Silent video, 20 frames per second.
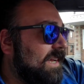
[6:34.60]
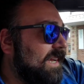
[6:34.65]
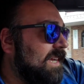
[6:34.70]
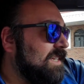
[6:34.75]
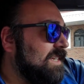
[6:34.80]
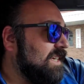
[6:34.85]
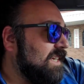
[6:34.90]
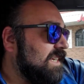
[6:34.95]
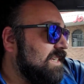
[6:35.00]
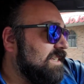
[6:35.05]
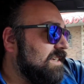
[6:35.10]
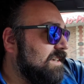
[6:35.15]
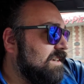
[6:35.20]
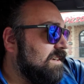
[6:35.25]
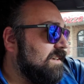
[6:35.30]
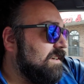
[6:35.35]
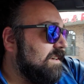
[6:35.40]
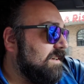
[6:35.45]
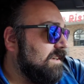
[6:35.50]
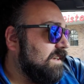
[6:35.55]
easy
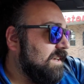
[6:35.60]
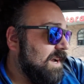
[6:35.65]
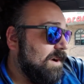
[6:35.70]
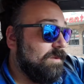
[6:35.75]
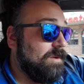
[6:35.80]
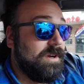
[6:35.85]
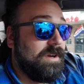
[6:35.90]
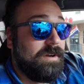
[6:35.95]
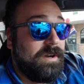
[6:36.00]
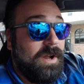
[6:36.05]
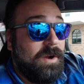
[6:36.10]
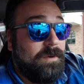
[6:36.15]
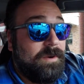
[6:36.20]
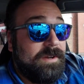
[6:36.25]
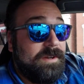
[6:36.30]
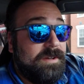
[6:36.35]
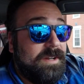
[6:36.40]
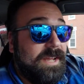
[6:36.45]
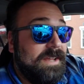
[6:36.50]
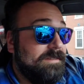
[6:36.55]
to get where you're
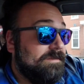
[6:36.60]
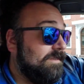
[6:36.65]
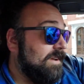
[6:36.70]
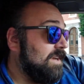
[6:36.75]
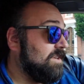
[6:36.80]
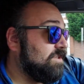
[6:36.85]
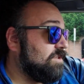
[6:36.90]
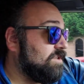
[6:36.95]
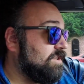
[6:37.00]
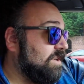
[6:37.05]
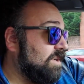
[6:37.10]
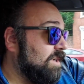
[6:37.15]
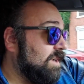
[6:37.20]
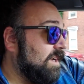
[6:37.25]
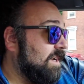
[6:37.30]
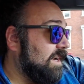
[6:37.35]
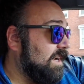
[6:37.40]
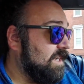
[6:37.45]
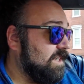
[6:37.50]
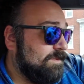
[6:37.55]
going and fish.
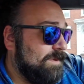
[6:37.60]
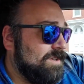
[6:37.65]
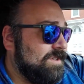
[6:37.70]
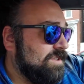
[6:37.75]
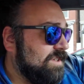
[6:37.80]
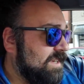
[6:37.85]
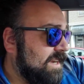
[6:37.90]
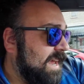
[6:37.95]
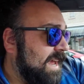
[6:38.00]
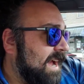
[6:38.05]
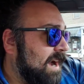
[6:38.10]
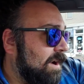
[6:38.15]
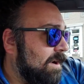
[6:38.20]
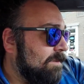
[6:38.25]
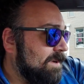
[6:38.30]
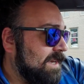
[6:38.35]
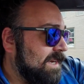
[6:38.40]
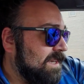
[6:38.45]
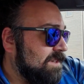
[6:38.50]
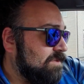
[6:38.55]
Especially now, I
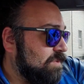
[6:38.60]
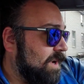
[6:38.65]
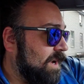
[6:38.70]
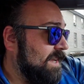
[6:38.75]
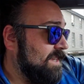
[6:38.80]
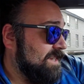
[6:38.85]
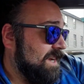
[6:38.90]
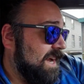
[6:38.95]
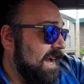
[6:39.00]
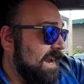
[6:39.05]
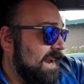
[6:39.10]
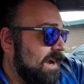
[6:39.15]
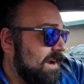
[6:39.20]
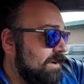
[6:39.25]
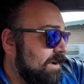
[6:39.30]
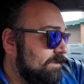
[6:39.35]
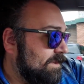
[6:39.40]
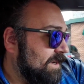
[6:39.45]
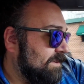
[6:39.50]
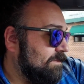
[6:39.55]
mean, it's hot
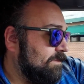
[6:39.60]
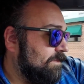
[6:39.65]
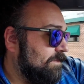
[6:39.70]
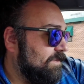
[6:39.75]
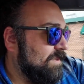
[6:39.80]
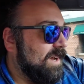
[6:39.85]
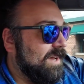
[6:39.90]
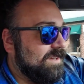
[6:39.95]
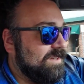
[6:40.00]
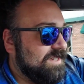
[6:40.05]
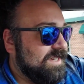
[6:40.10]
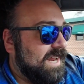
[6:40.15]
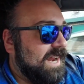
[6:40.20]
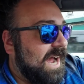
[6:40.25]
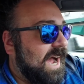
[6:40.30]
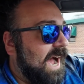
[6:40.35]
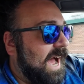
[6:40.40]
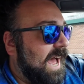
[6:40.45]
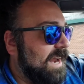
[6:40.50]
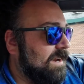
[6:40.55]
out. I mean, well, it's not
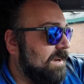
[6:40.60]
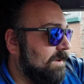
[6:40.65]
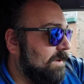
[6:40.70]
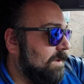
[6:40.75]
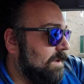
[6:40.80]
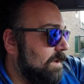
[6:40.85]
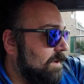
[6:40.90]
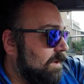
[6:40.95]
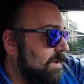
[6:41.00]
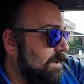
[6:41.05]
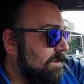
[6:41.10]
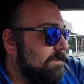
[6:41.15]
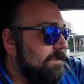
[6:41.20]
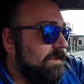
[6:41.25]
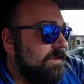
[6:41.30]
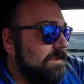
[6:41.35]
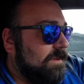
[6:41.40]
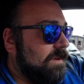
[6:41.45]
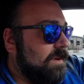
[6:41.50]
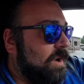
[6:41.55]
hot.
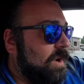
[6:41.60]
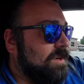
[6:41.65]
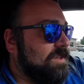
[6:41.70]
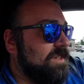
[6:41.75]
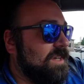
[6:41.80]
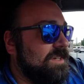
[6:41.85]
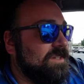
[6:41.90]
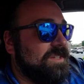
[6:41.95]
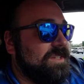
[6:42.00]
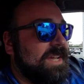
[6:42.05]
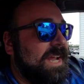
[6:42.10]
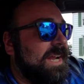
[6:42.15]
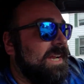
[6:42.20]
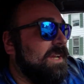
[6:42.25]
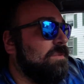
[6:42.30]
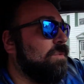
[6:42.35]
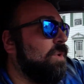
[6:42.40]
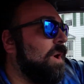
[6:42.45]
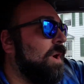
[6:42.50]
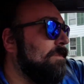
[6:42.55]
Car says it's
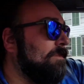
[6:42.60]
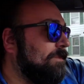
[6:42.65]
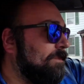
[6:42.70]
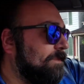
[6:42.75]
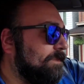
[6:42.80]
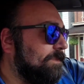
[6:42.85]
81.